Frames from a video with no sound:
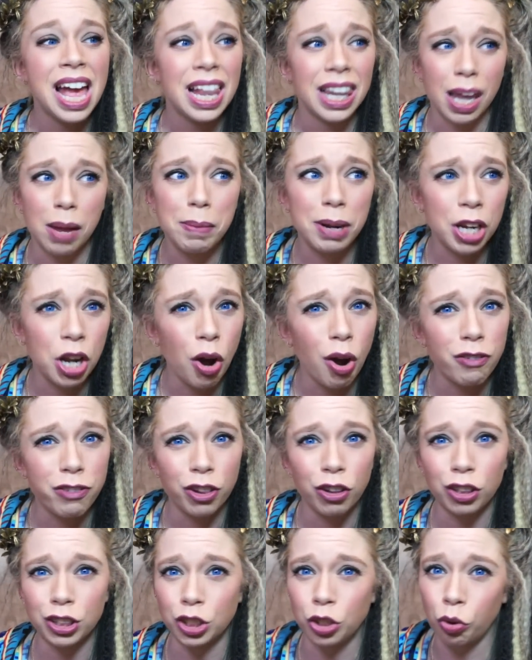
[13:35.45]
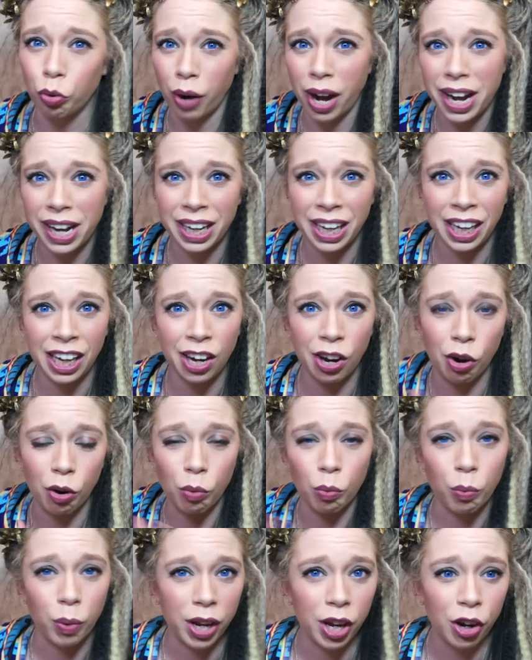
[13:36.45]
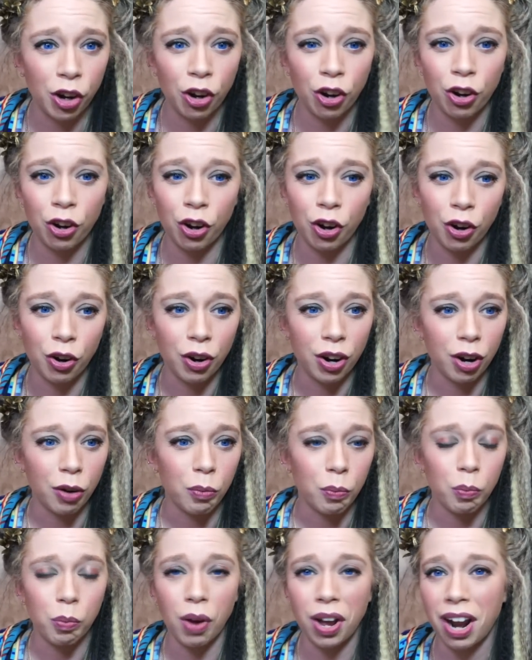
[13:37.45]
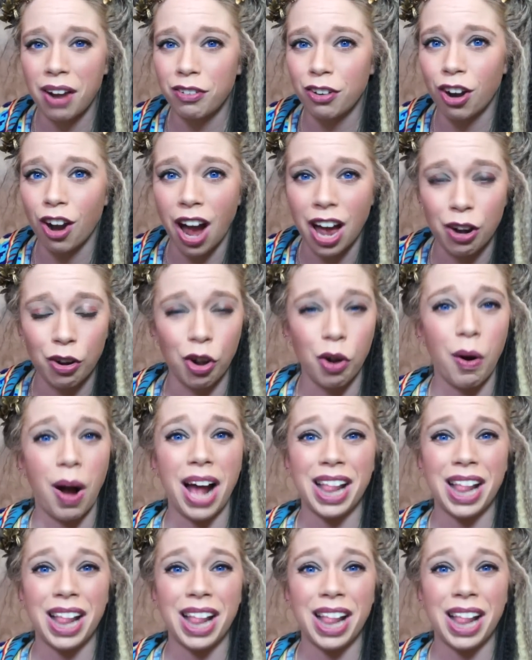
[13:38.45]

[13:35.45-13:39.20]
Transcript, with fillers: Let me know if it looks grainy or weird or whatever. I don't know.